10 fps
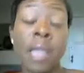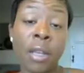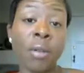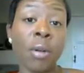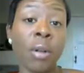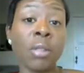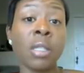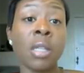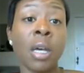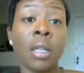can
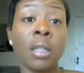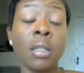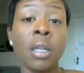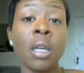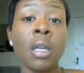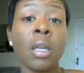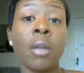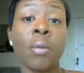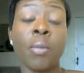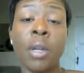read the products,
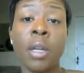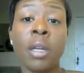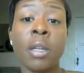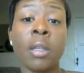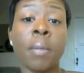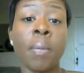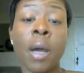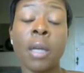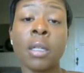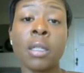then I'm
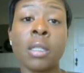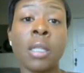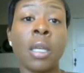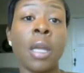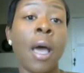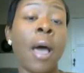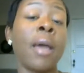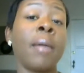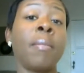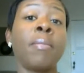blown away.
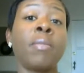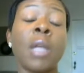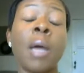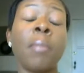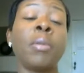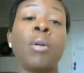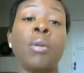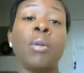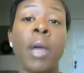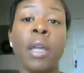You know, that's what
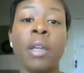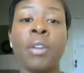I need.